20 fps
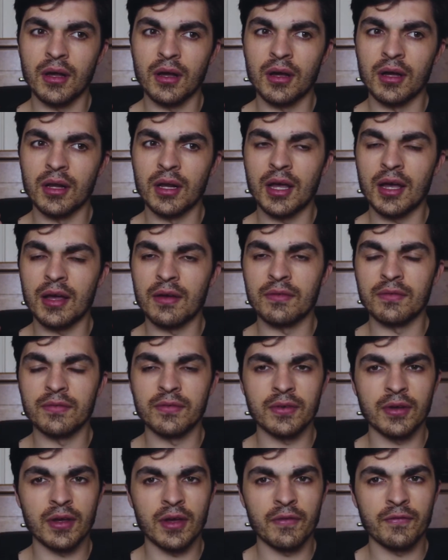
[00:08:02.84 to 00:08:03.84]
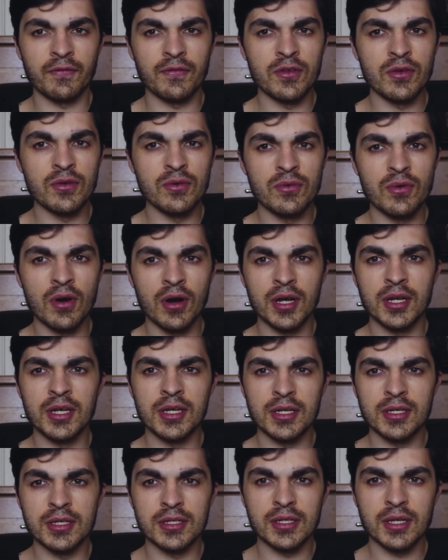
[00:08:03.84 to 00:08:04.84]
I'll have a few
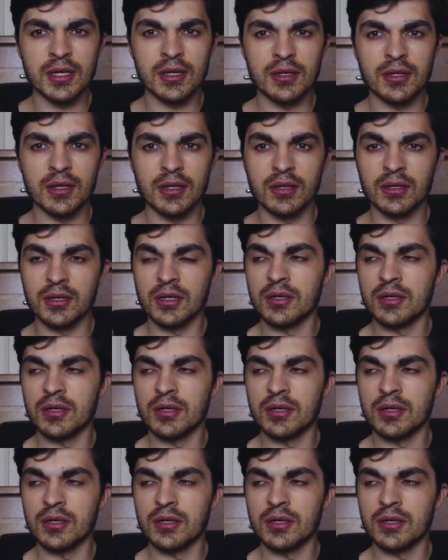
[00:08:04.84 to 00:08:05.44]
ideas there that